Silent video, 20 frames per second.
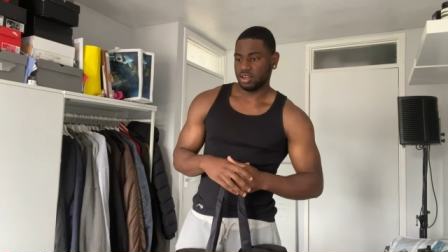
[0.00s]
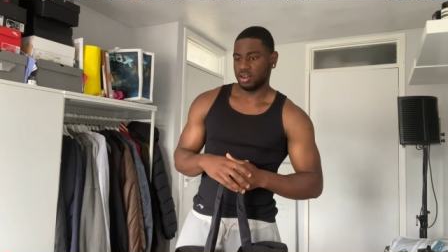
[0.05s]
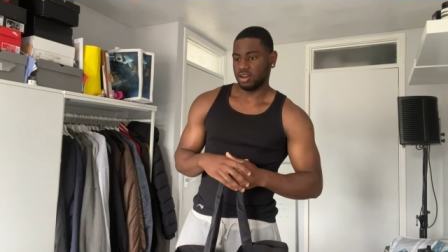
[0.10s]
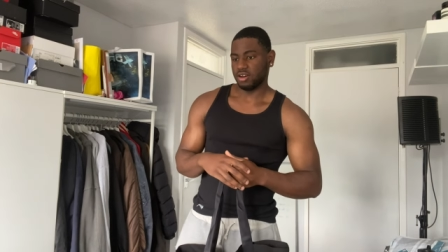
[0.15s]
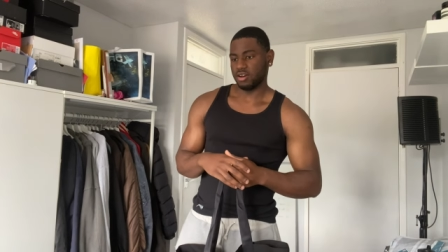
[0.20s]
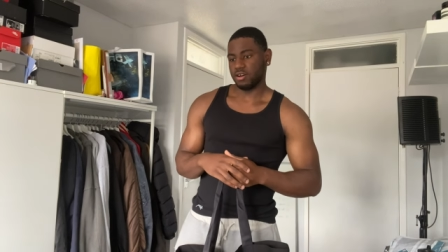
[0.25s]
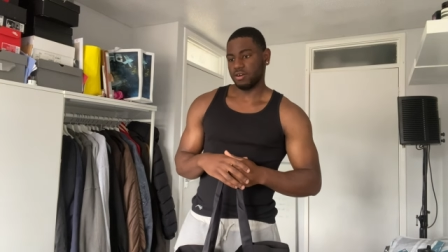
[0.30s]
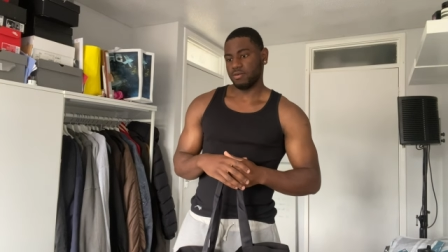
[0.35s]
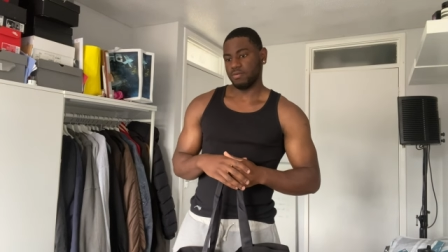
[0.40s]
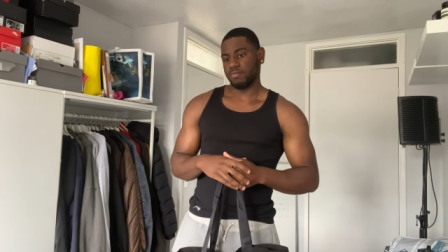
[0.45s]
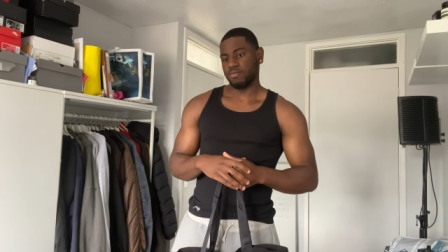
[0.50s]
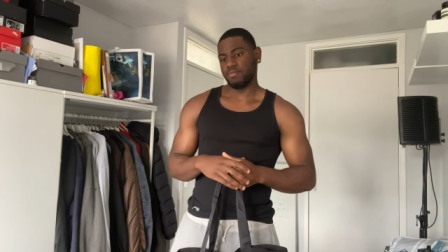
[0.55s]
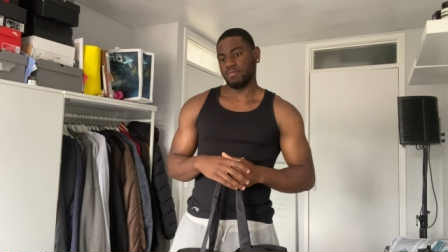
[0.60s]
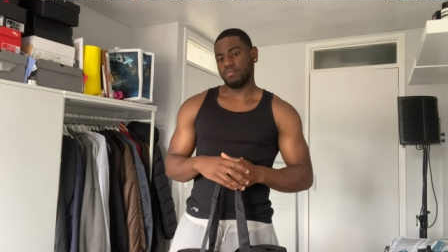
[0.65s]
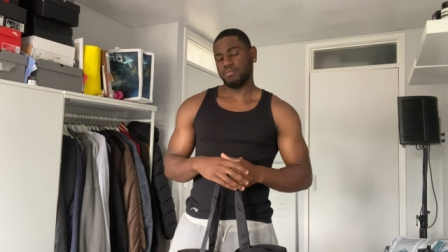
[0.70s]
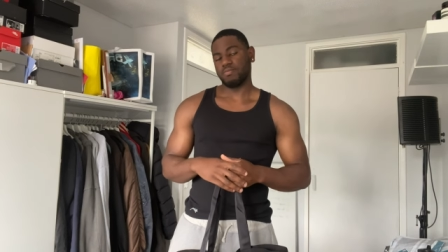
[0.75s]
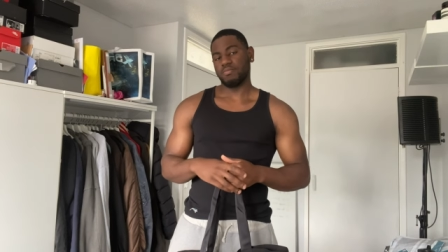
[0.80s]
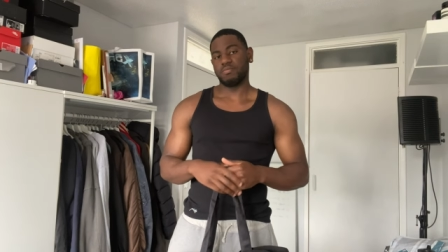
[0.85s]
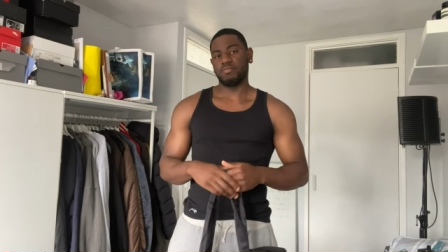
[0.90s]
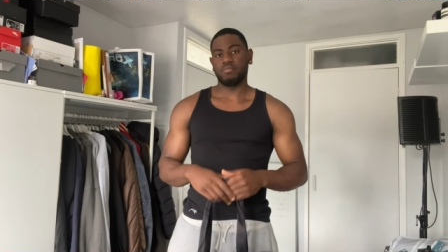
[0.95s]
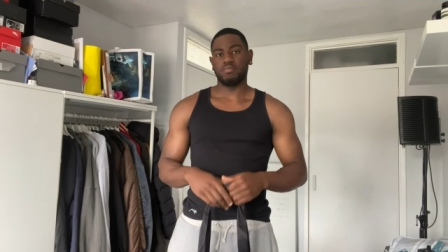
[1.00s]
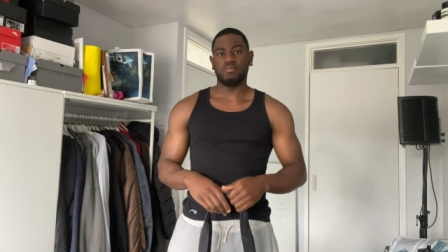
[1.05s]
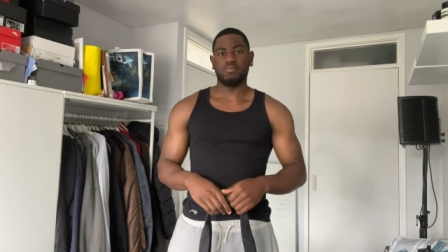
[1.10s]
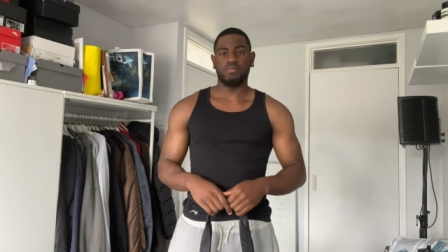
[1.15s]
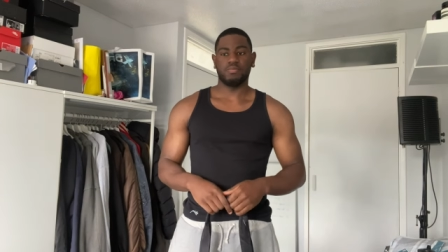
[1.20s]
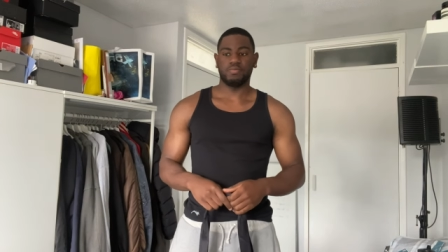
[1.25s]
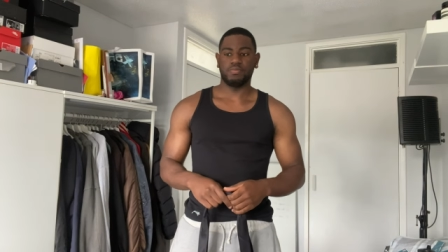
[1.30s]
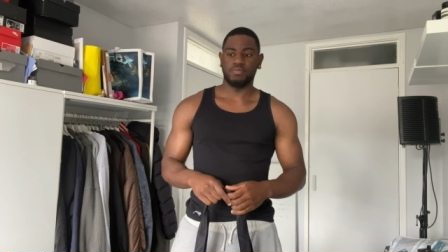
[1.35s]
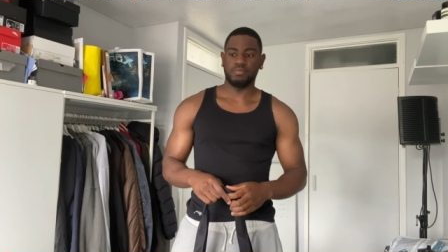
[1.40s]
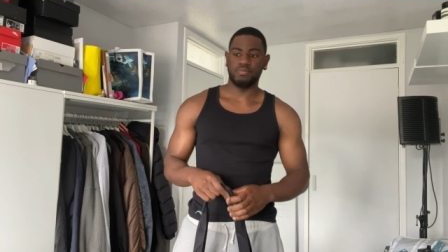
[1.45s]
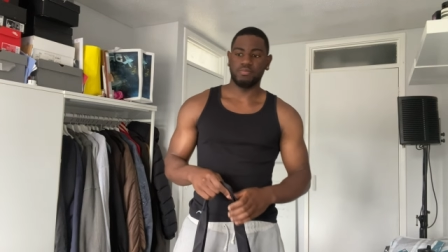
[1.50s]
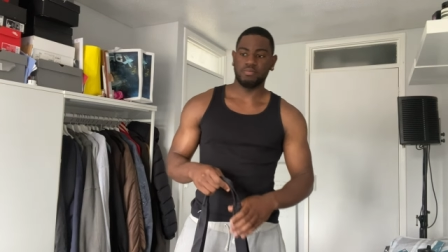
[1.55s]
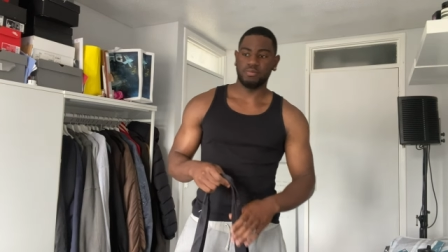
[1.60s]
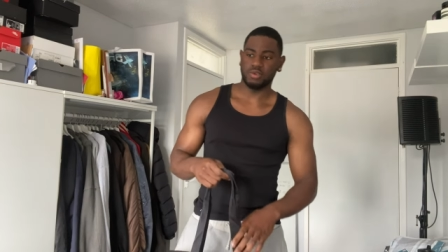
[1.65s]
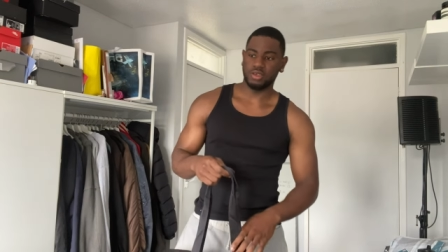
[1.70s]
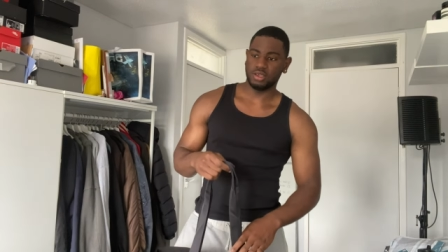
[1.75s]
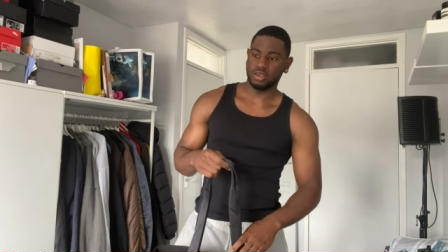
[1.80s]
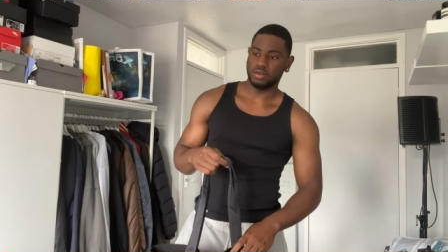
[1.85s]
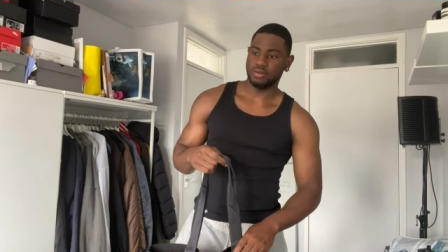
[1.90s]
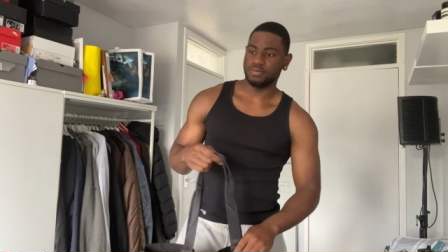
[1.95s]
Um,
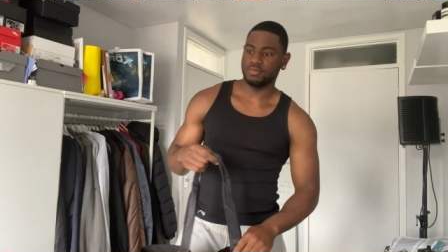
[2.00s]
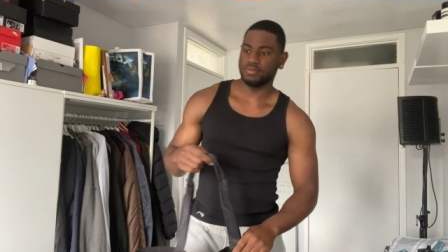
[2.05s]
yeah.